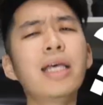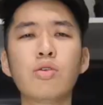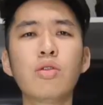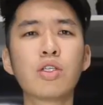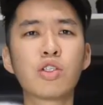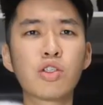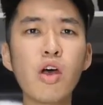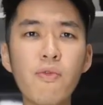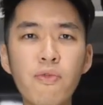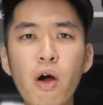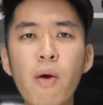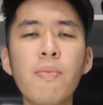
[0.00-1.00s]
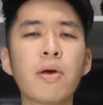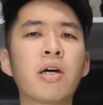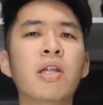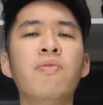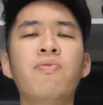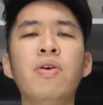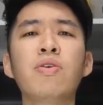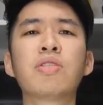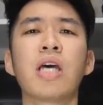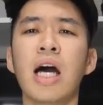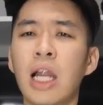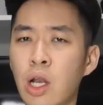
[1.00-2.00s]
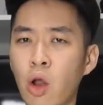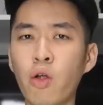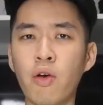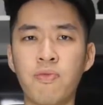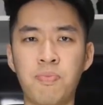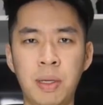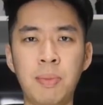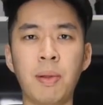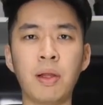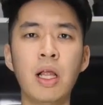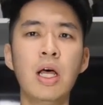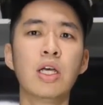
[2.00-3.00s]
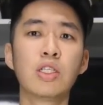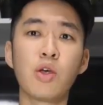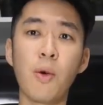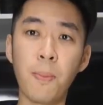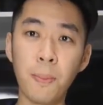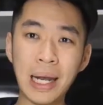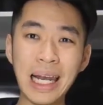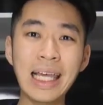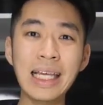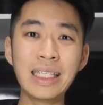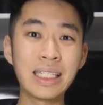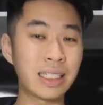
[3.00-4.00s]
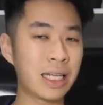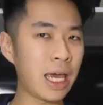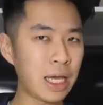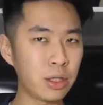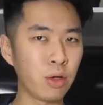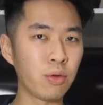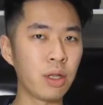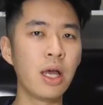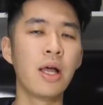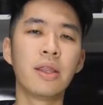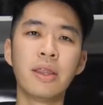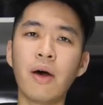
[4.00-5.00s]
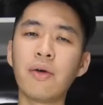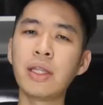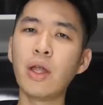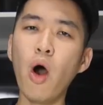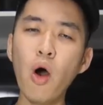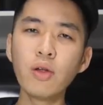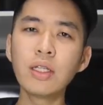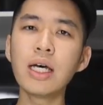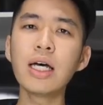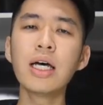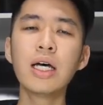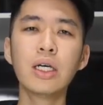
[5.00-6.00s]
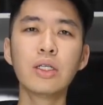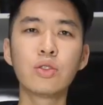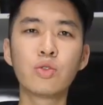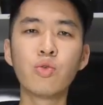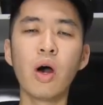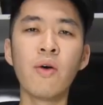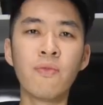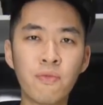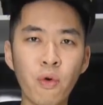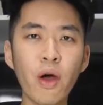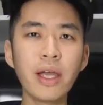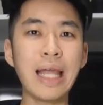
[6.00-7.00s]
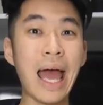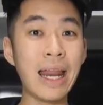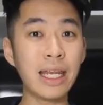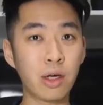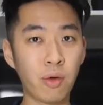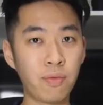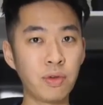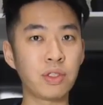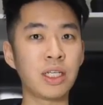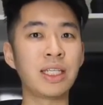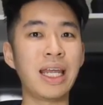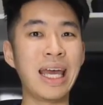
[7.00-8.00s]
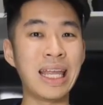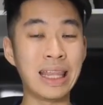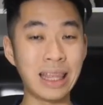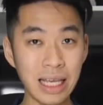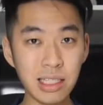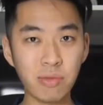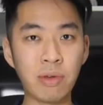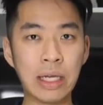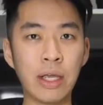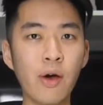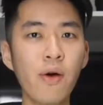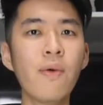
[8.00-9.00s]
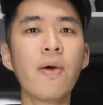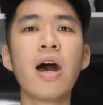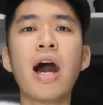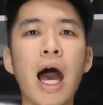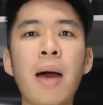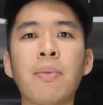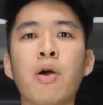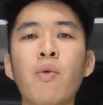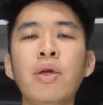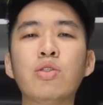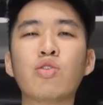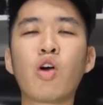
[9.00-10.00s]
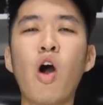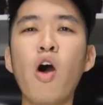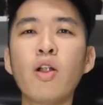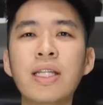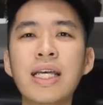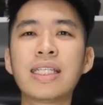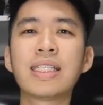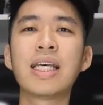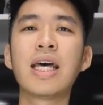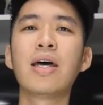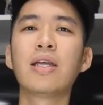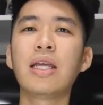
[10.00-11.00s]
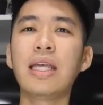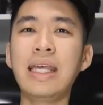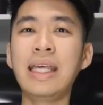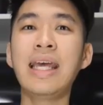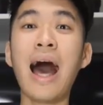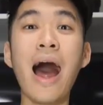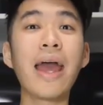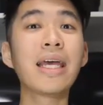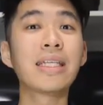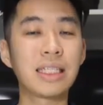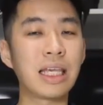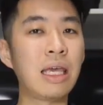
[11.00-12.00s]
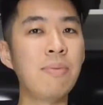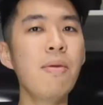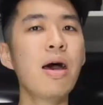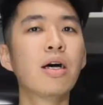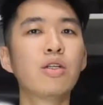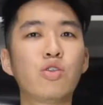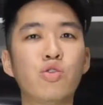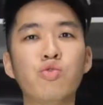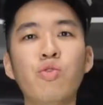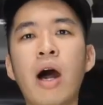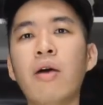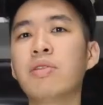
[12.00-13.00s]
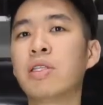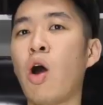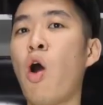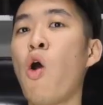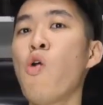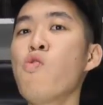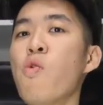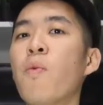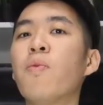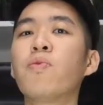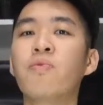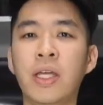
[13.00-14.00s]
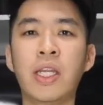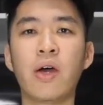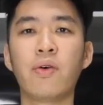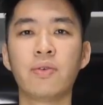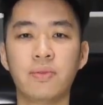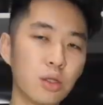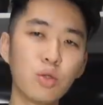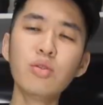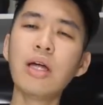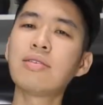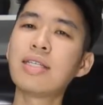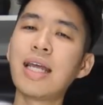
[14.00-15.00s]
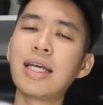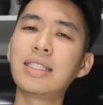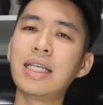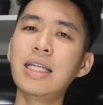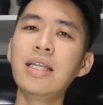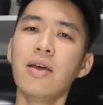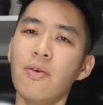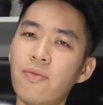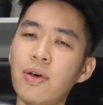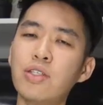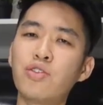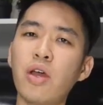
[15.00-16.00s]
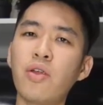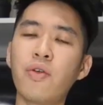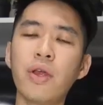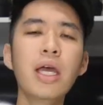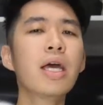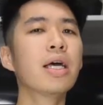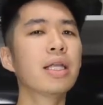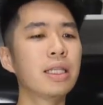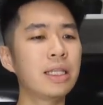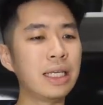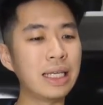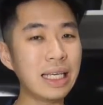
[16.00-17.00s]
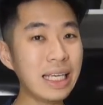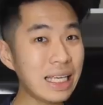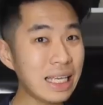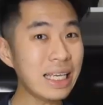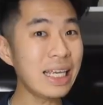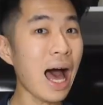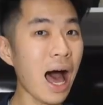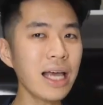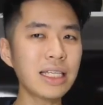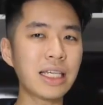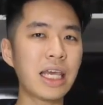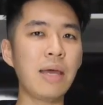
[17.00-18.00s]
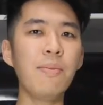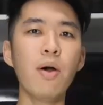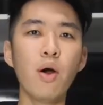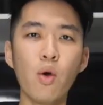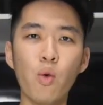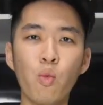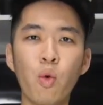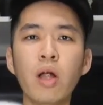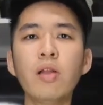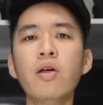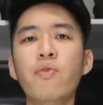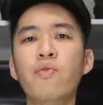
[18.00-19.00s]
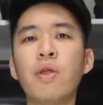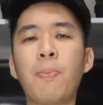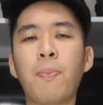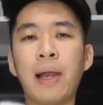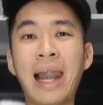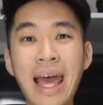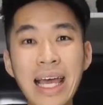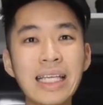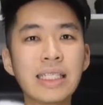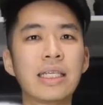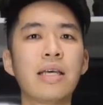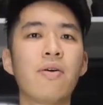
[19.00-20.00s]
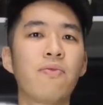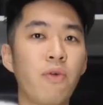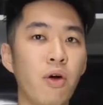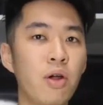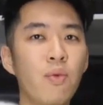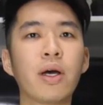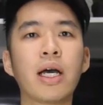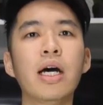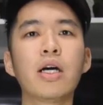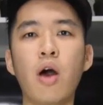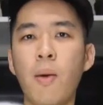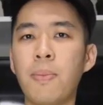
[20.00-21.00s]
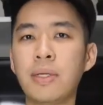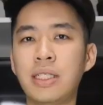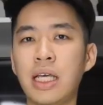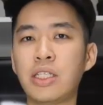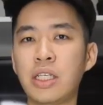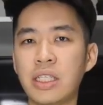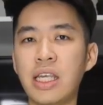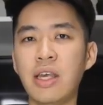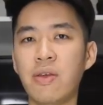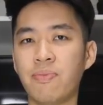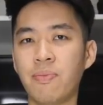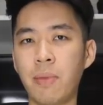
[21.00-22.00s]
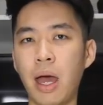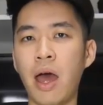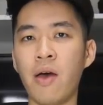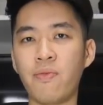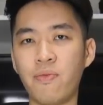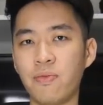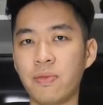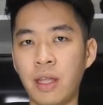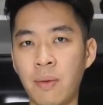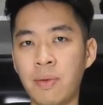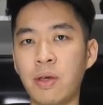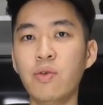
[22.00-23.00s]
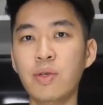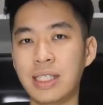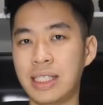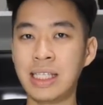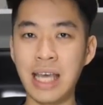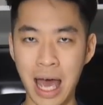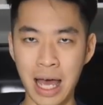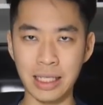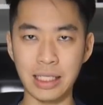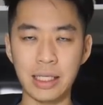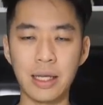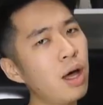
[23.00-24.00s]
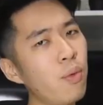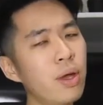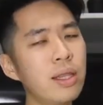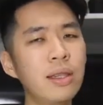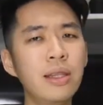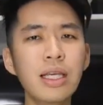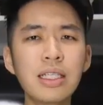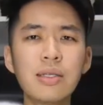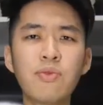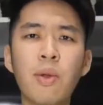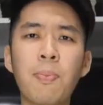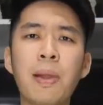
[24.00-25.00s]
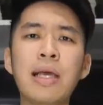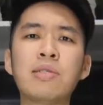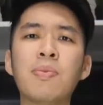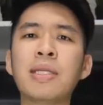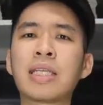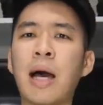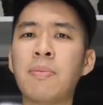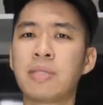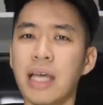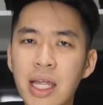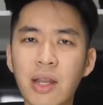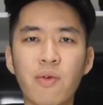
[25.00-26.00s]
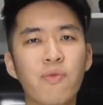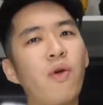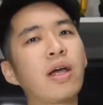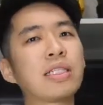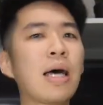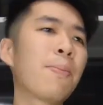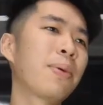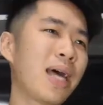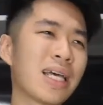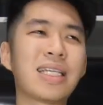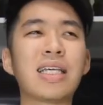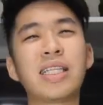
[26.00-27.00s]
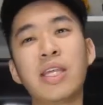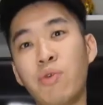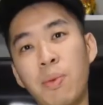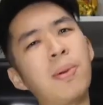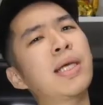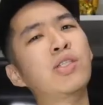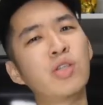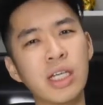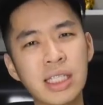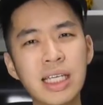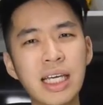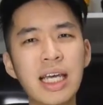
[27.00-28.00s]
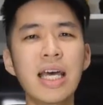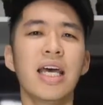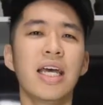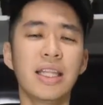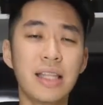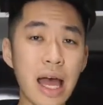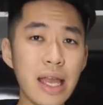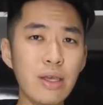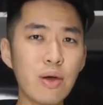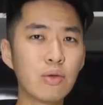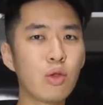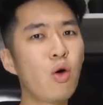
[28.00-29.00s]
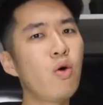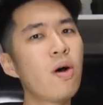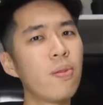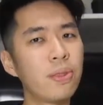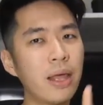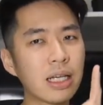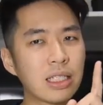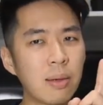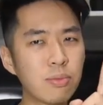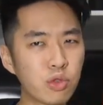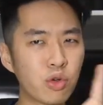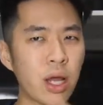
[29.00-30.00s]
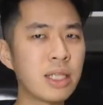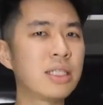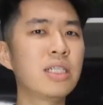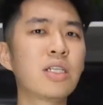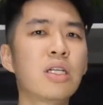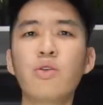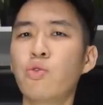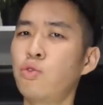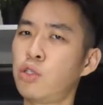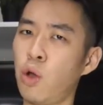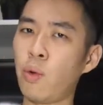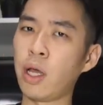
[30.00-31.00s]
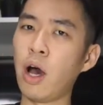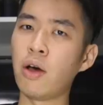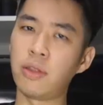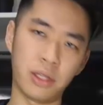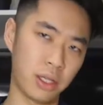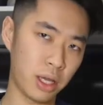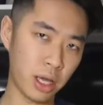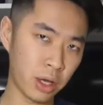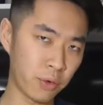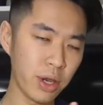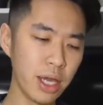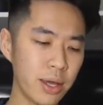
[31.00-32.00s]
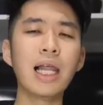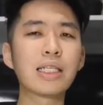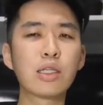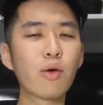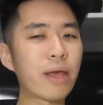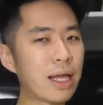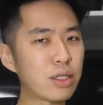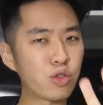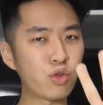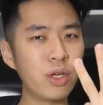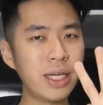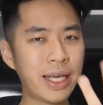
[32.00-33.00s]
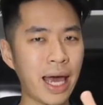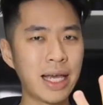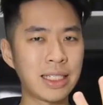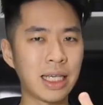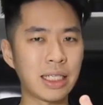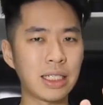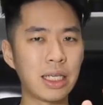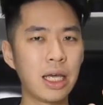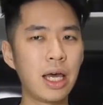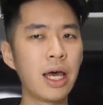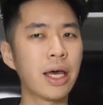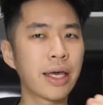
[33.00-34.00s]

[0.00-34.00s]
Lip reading: So the short form confused a lot of people, so please take note. Now, in order to avoid any confusion in this video, I'm going to call this EI scheme throughout the whole video. 2019, 1st January, the EI scheme will replace Foreign Worker Compensation Scheme, FWCS. Now, when this replacement comes in, for example, SSD replace GST, then you know there are some transitional rules going on. Agree? Let's look at three cases.